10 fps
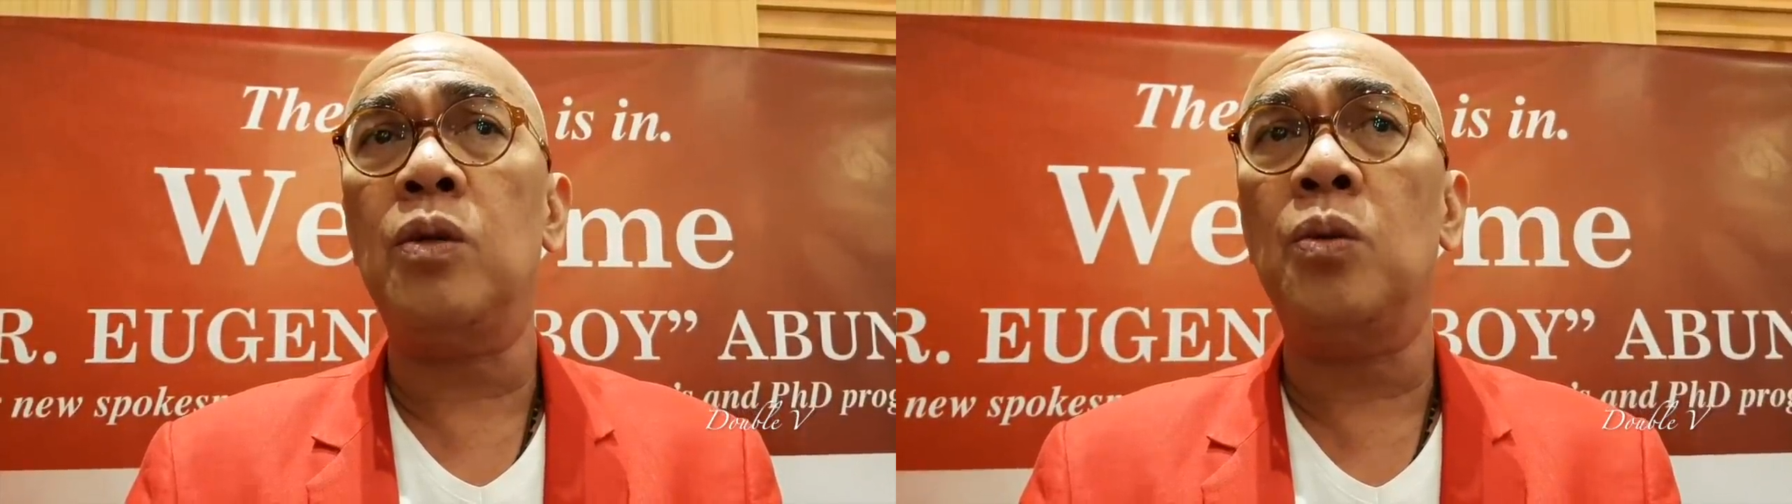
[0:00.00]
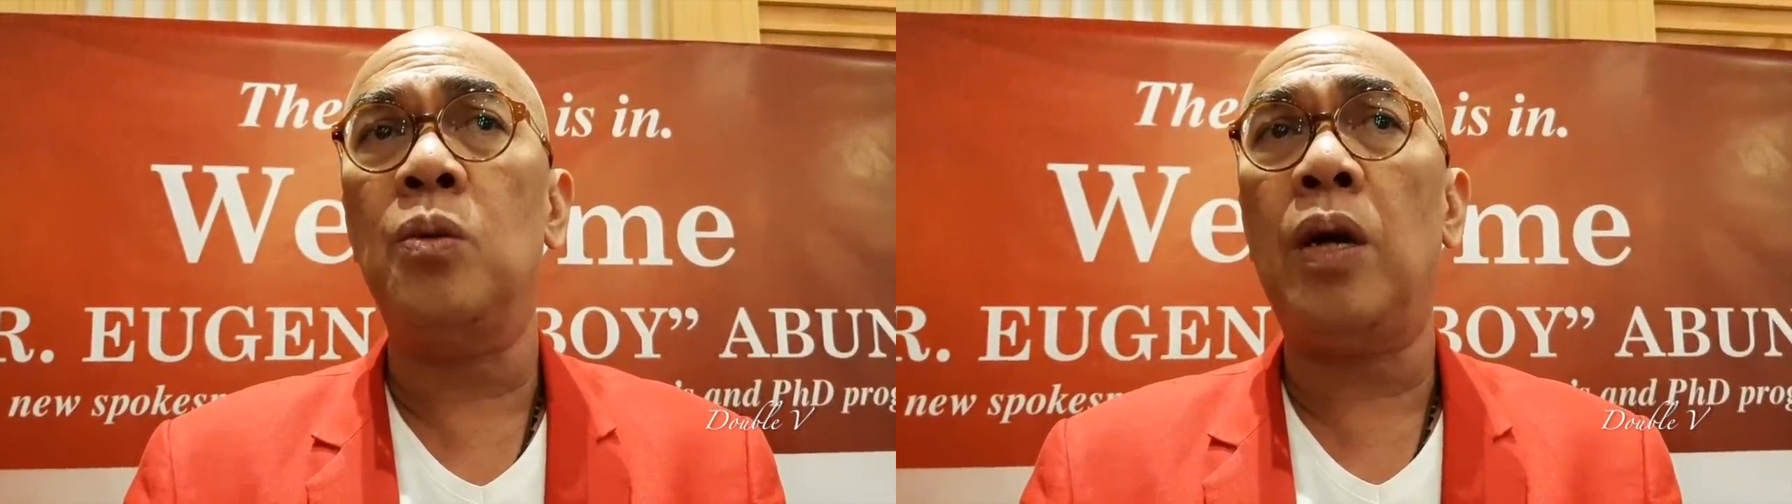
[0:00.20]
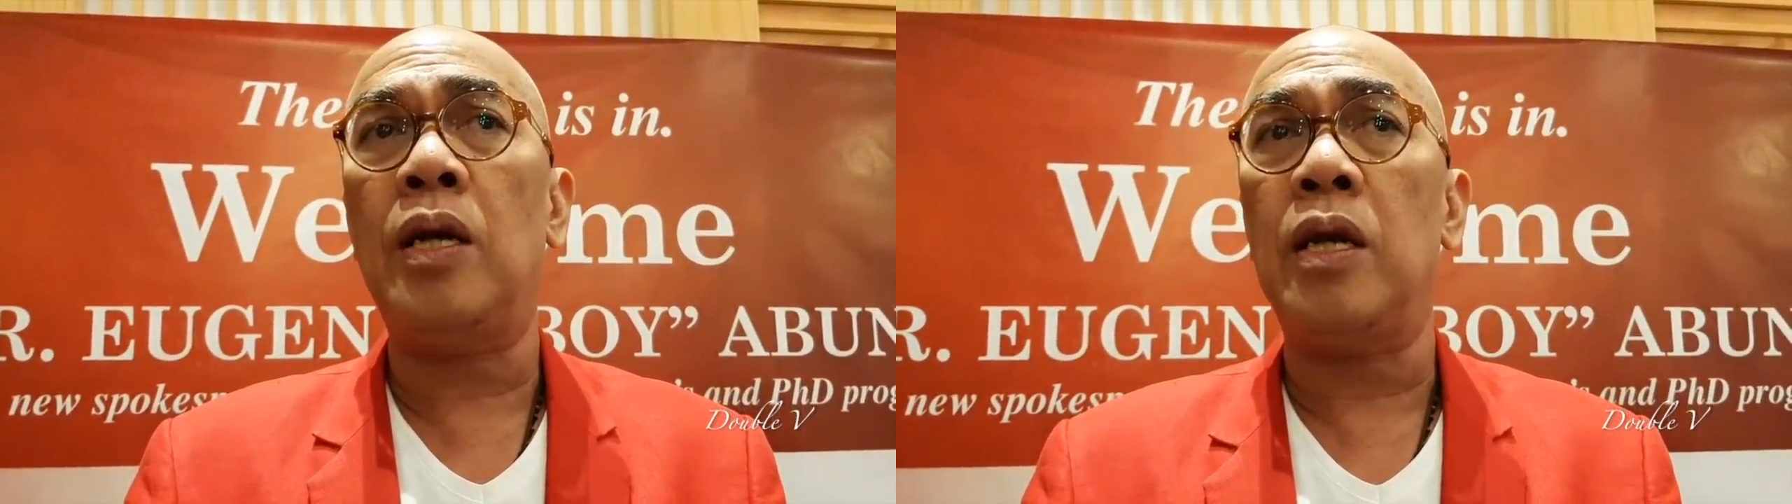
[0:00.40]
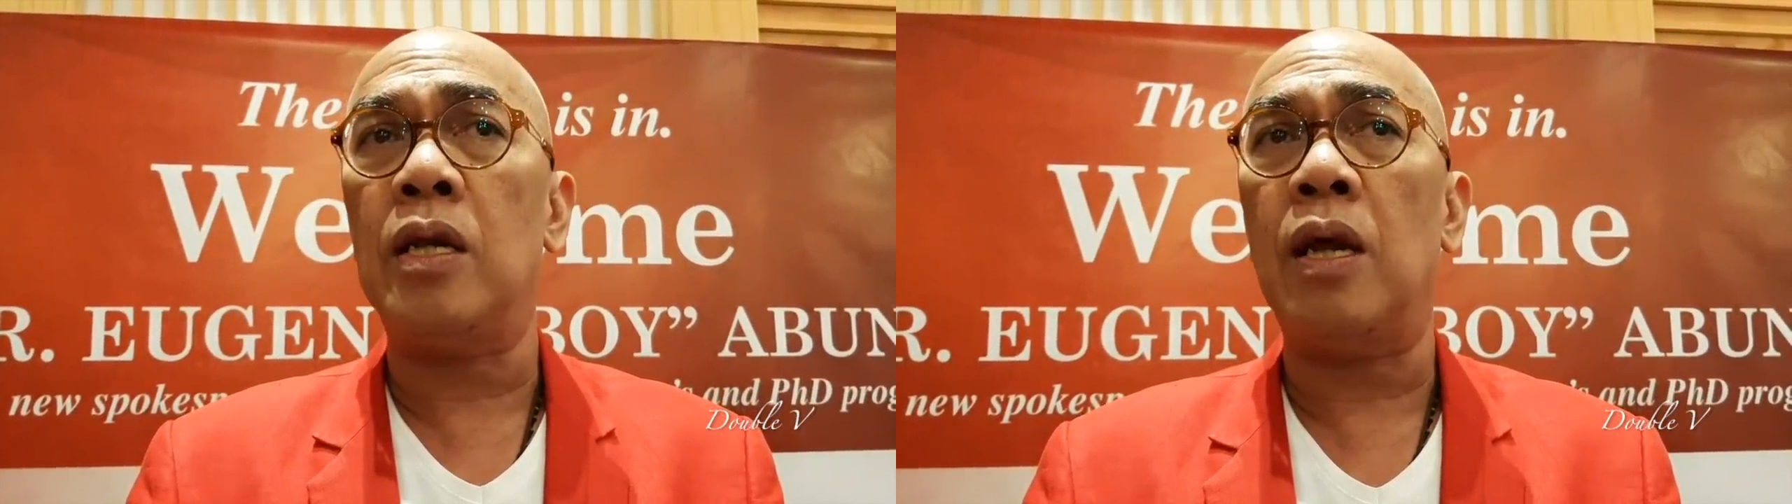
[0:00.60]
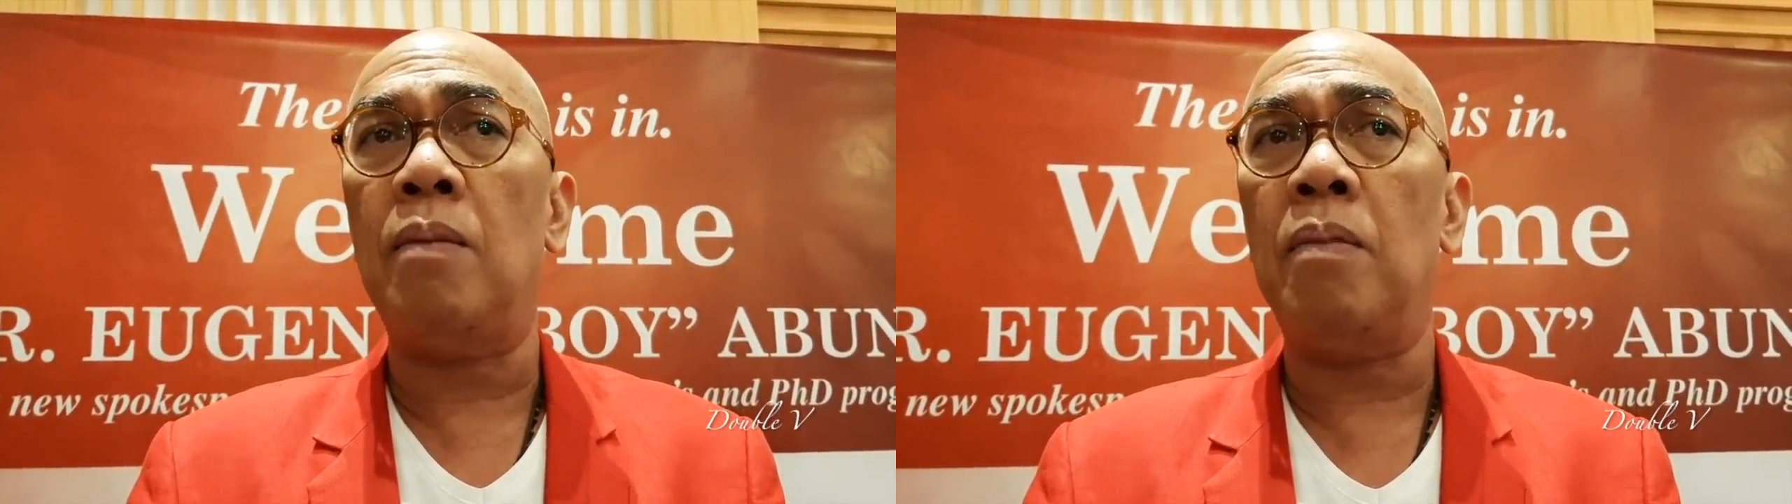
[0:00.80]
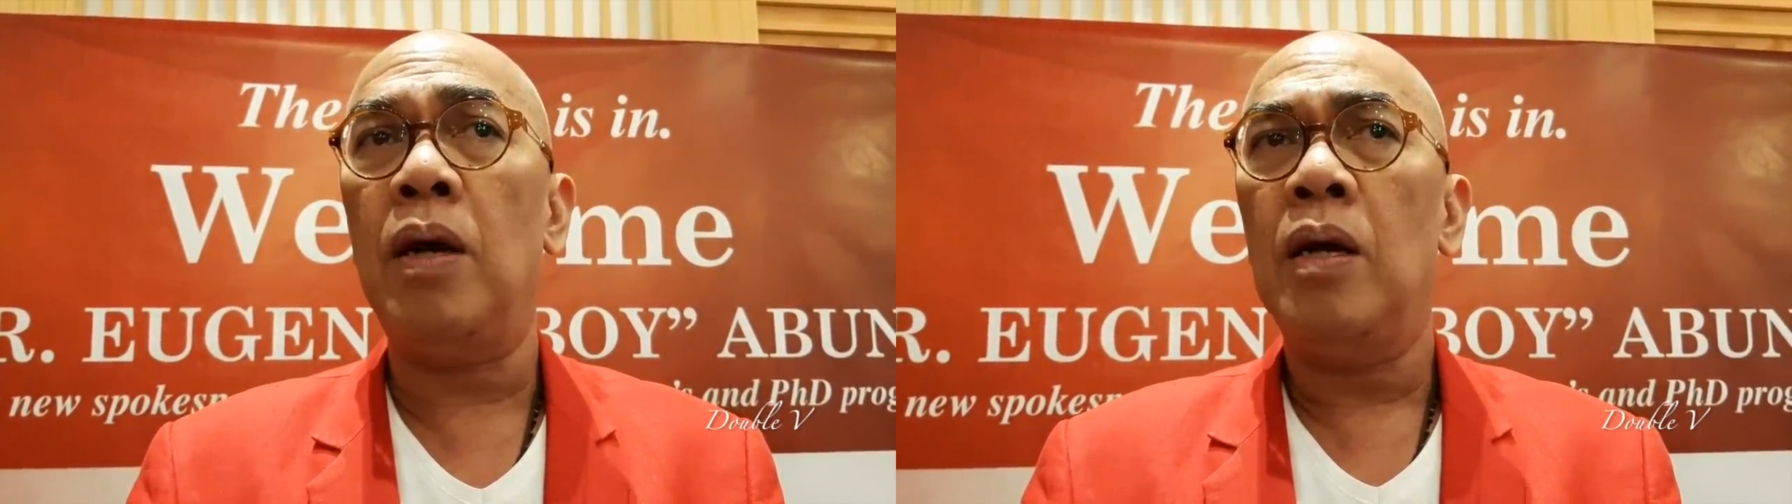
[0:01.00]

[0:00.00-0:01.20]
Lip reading: to any of them.